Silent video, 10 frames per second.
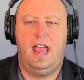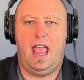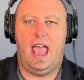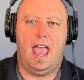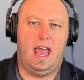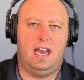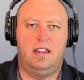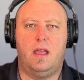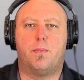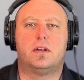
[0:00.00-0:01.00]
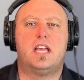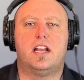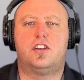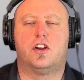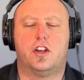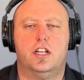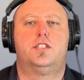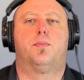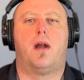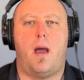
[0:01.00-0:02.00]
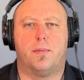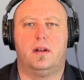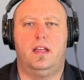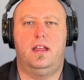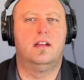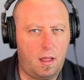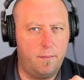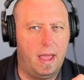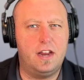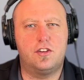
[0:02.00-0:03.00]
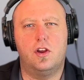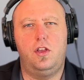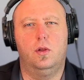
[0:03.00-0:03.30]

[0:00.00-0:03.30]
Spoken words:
and they protect your goods properly. Make sure you